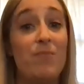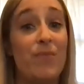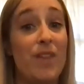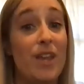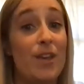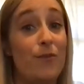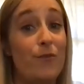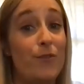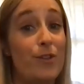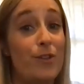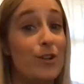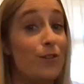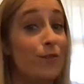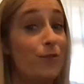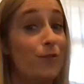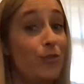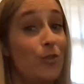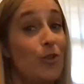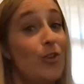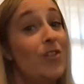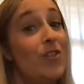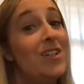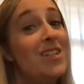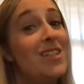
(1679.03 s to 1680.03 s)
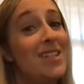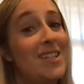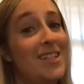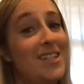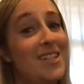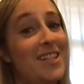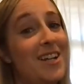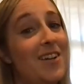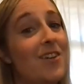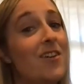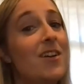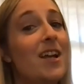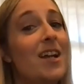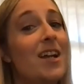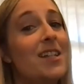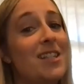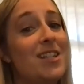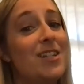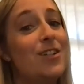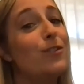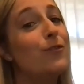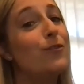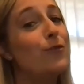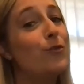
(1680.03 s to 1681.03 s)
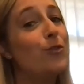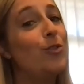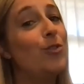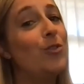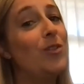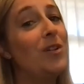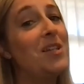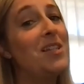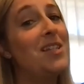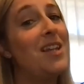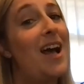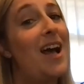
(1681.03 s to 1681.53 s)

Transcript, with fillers: If your florist is there and I see your florist,